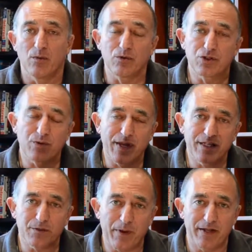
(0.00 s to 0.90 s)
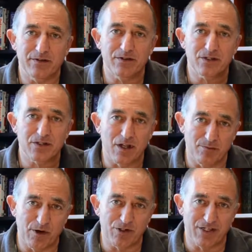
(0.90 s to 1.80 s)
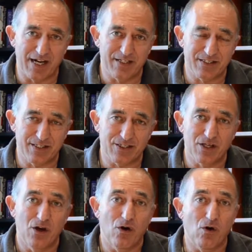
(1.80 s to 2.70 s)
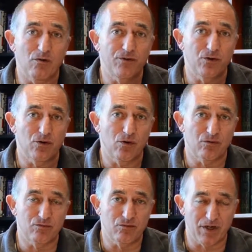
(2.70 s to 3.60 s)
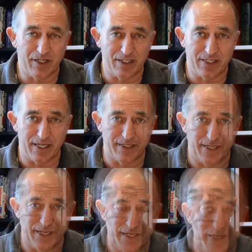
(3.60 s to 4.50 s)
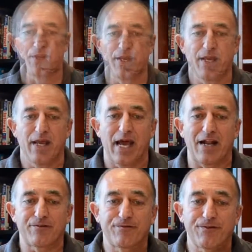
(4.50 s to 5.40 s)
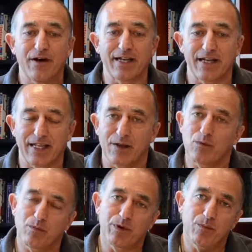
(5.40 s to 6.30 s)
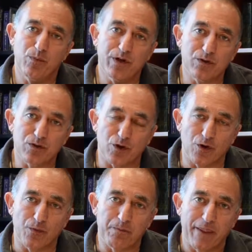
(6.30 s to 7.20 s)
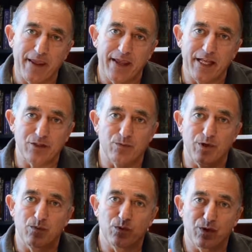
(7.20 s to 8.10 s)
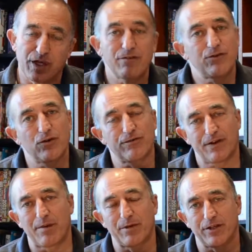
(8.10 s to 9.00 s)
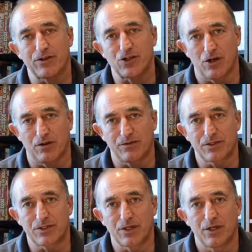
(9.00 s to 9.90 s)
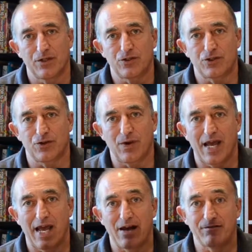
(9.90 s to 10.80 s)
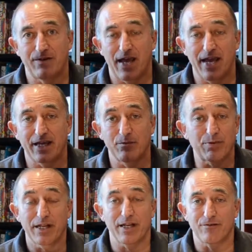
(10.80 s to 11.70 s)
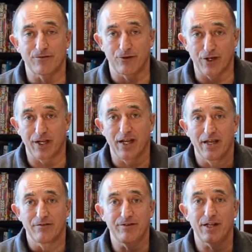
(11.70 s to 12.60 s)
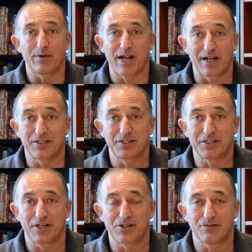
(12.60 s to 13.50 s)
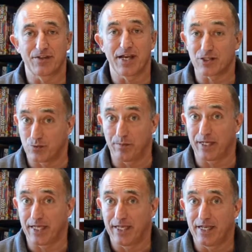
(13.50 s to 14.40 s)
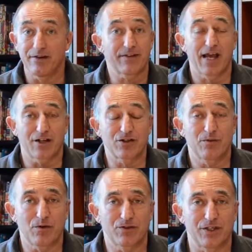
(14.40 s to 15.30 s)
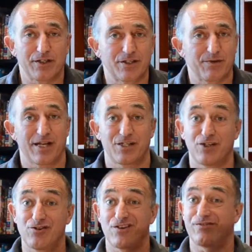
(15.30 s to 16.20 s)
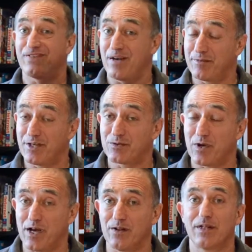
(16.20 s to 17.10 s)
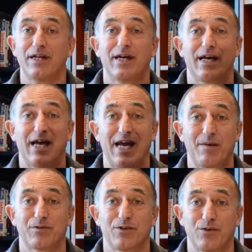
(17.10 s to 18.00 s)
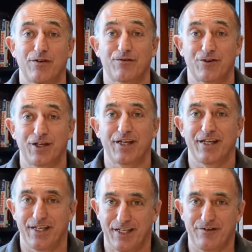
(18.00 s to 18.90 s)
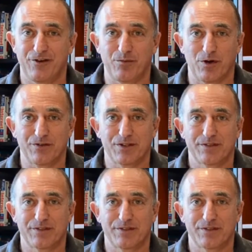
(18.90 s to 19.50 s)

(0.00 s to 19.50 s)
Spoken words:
We'll do independent slow motion analysis of your running technique. And finally, what we will do is we will give your family a chance to have a completely free video analysis session of their swimming if they actually want it. So we'll actually do your family as well, absolutely free if you want.